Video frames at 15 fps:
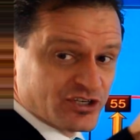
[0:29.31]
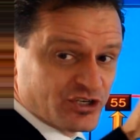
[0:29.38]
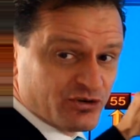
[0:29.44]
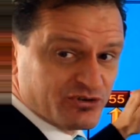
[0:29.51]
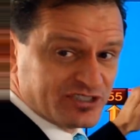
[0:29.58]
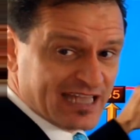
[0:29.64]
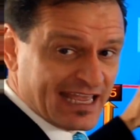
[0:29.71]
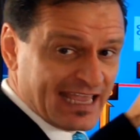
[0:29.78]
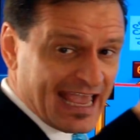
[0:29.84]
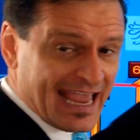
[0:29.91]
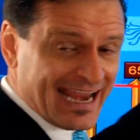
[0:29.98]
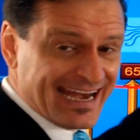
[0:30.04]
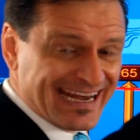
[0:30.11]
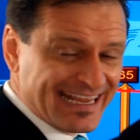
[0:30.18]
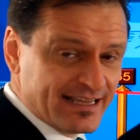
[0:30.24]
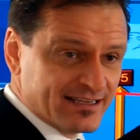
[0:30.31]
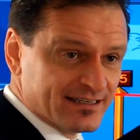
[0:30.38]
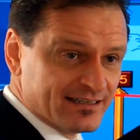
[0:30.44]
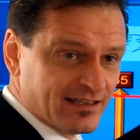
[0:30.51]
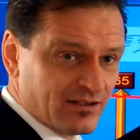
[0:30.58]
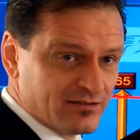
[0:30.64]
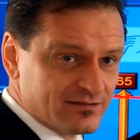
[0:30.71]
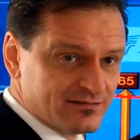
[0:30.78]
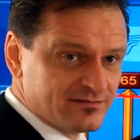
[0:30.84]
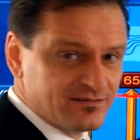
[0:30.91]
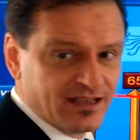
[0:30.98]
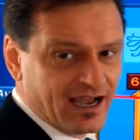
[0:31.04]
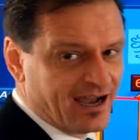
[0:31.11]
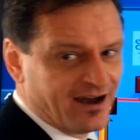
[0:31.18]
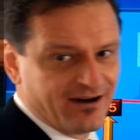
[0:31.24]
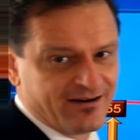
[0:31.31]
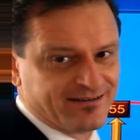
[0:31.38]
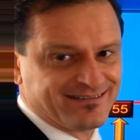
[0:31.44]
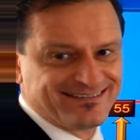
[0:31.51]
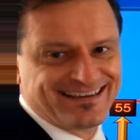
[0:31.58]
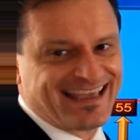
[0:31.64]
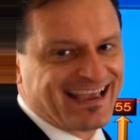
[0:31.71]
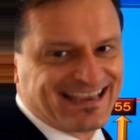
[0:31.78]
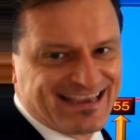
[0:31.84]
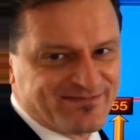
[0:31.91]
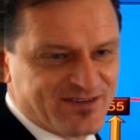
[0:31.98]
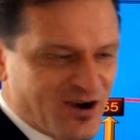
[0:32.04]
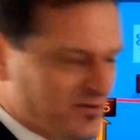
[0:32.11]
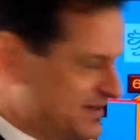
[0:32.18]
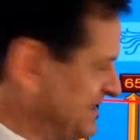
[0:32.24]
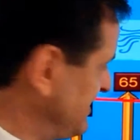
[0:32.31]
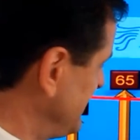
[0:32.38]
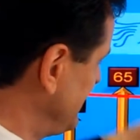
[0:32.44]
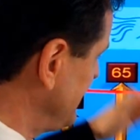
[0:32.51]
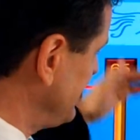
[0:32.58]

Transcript: Tuesday, 80. No, you can't keep going.